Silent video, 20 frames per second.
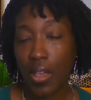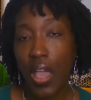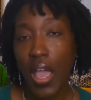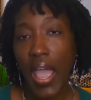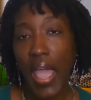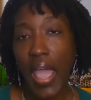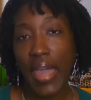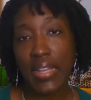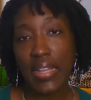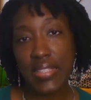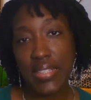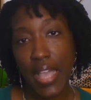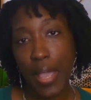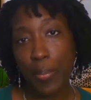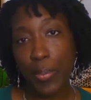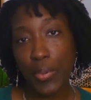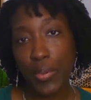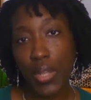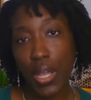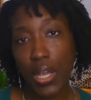An
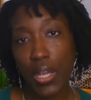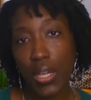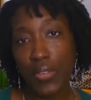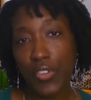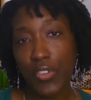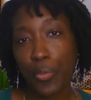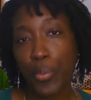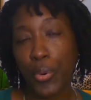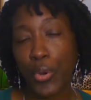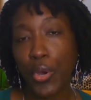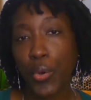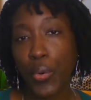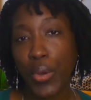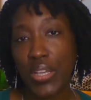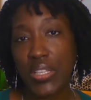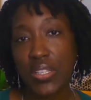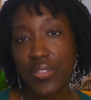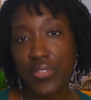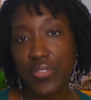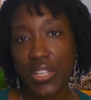example of a
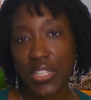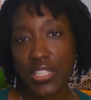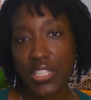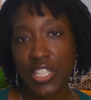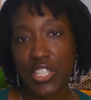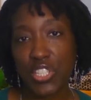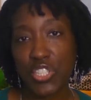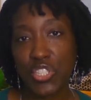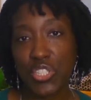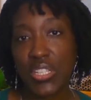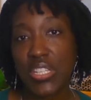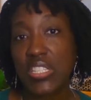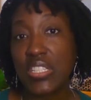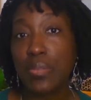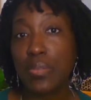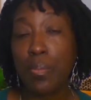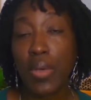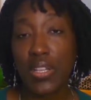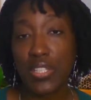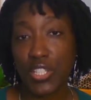progressive condition is
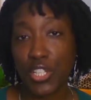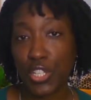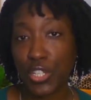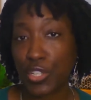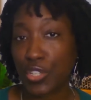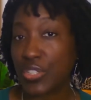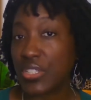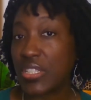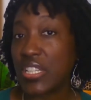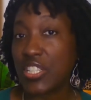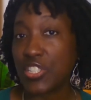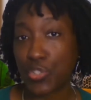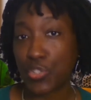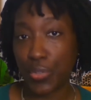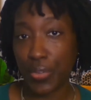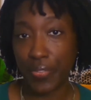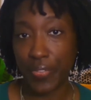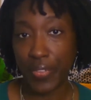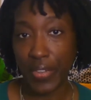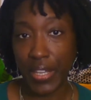muscular
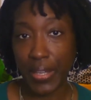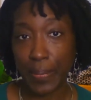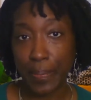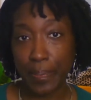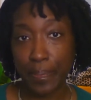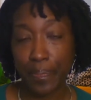dystrophy.